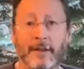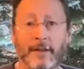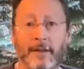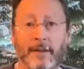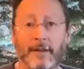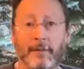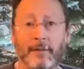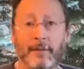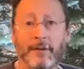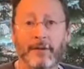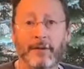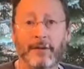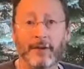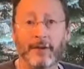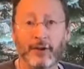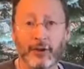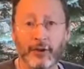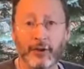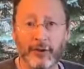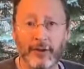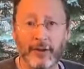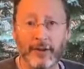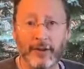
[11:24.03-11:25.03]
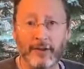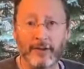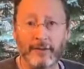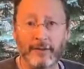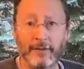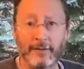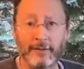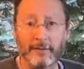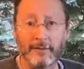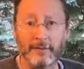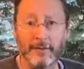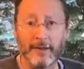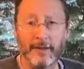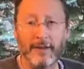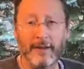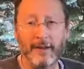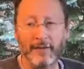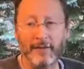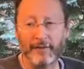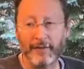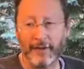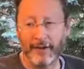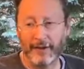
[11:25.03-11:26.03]
but the journey and the
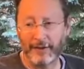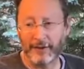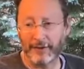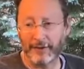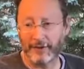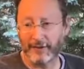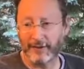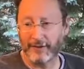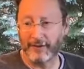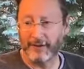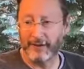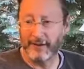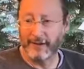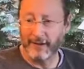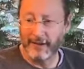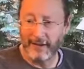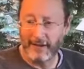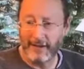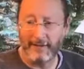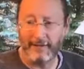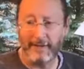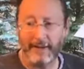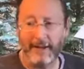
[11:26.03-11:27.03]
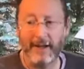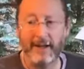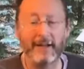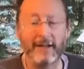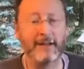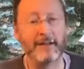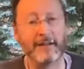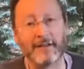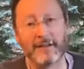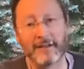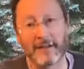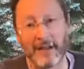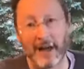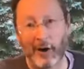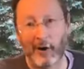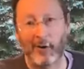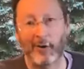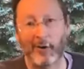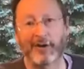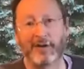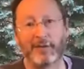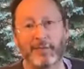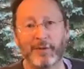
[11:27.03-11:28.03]
adventure that is
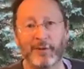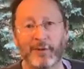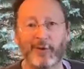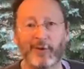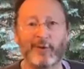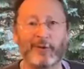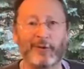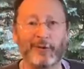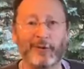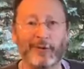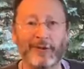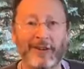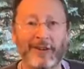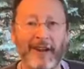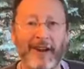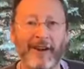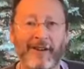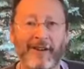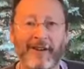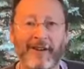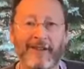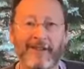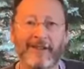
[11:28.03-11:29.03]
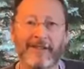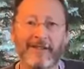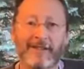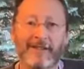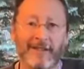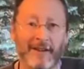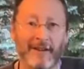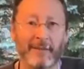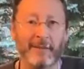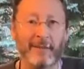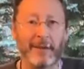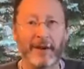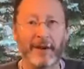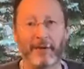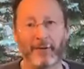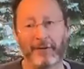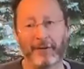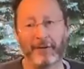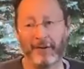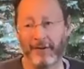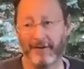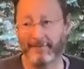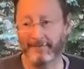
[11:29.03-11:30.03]
our spiritual inheritance and
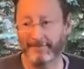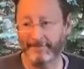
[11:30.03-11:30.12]
bounty.